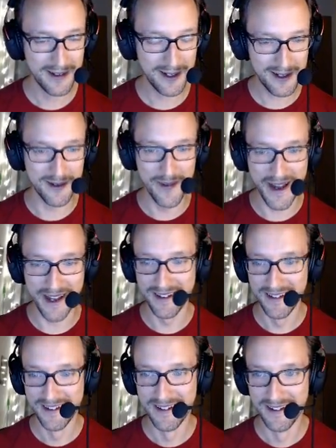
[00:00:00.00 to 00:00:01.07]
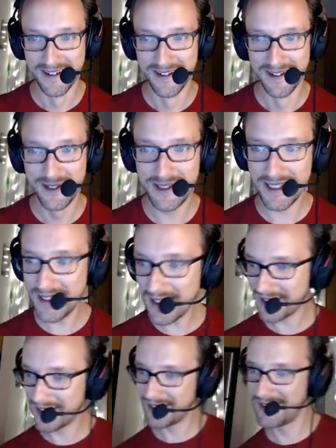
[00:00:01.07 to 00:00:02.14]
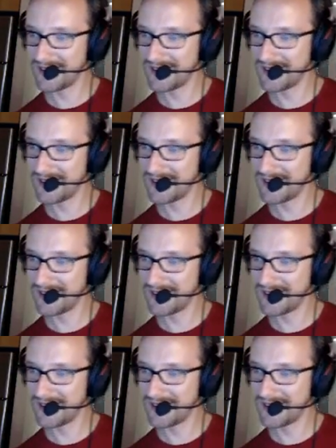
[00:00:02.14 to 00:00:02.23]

oh man. Who did this?